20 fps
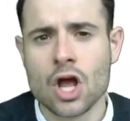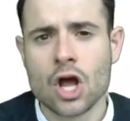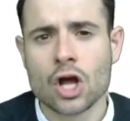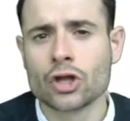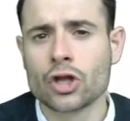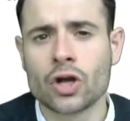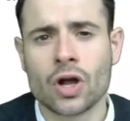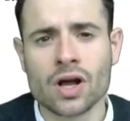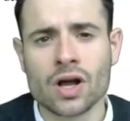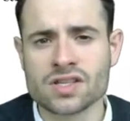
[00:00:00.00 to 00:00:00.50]

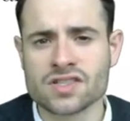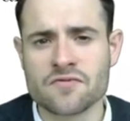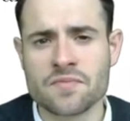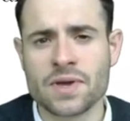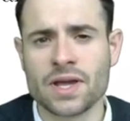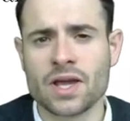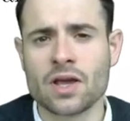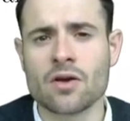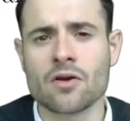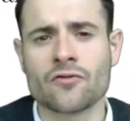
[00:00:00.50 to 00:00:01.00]
The cost of
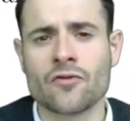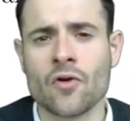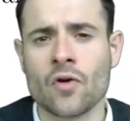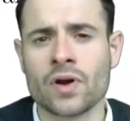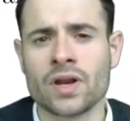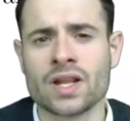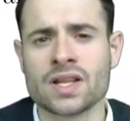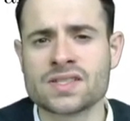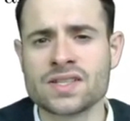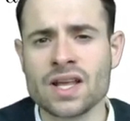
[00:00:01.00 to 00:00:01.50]
making a phone
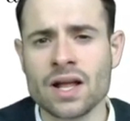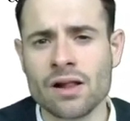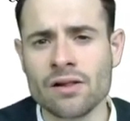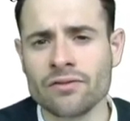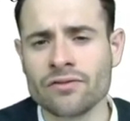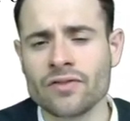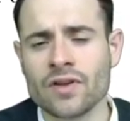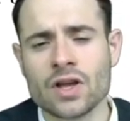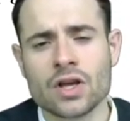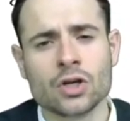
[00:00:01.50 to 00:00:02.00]
in
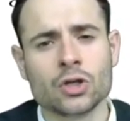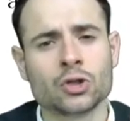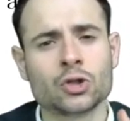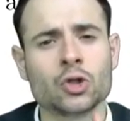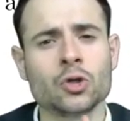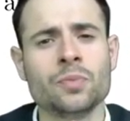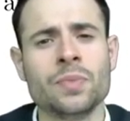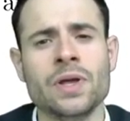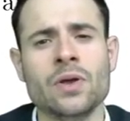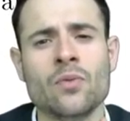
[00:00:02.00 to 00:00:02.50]
itself
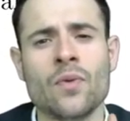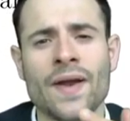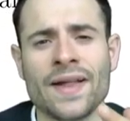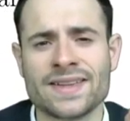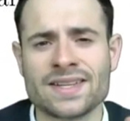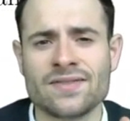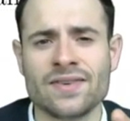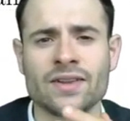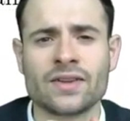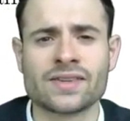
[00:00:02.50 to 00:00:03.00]
should be
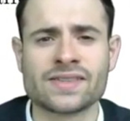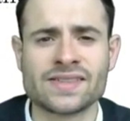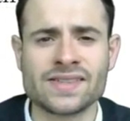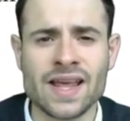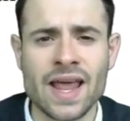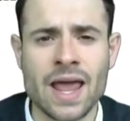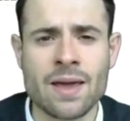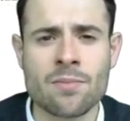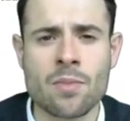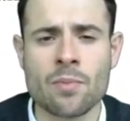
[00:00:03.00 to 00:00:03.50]
relatively the
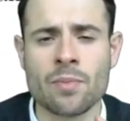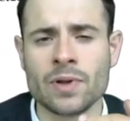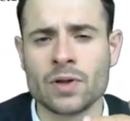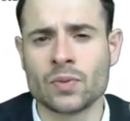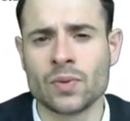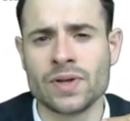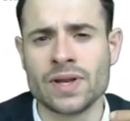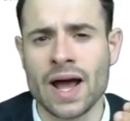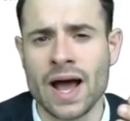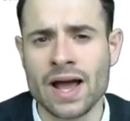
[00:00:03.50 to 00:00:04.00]
same
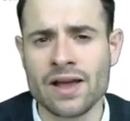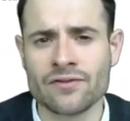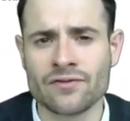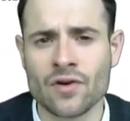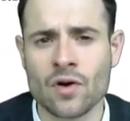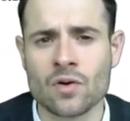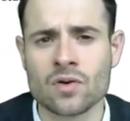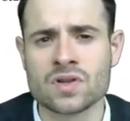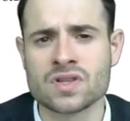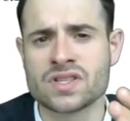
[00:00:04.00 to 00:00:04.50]
between
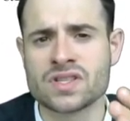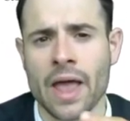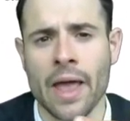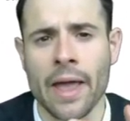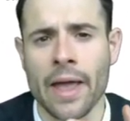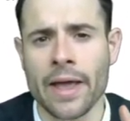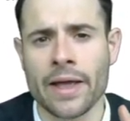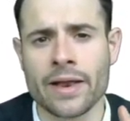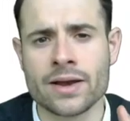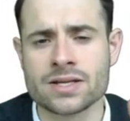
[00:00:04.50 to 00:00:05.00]
iPhones
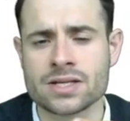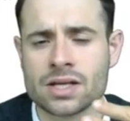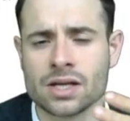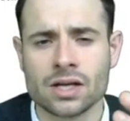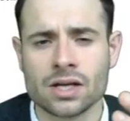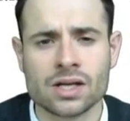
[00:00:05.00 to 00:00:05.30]
and